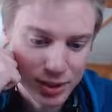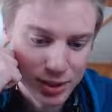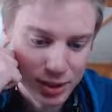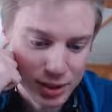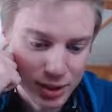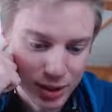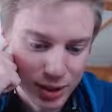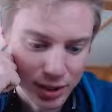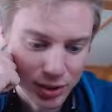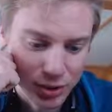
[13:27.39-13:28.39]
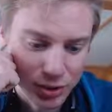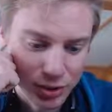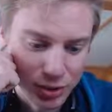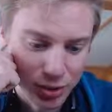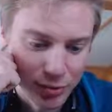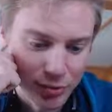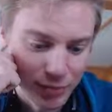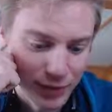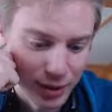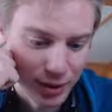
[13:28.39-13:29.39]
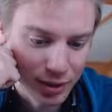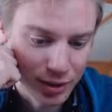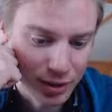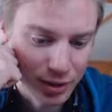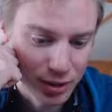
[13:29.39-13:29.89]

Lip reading: this is gonna just destroy him, I think.